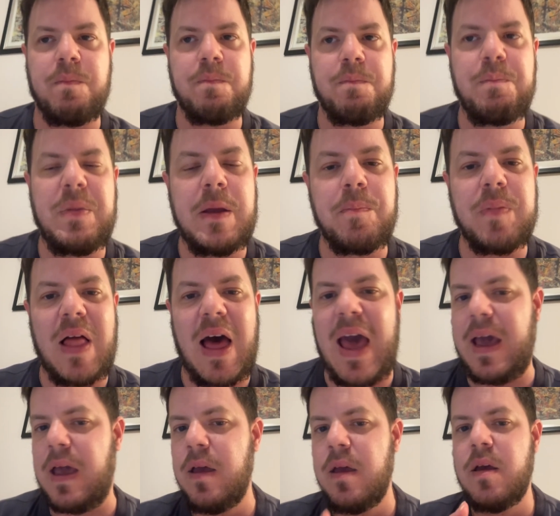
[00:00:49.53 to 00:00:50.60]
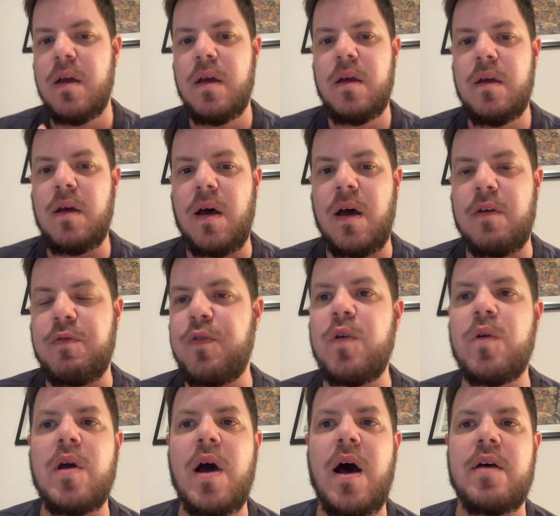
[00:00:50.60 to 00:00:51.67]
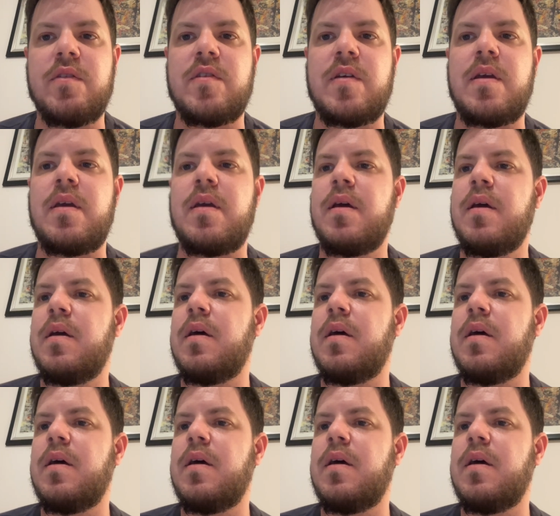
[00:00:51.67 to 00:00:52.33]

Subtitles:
Big Black, Fugazi,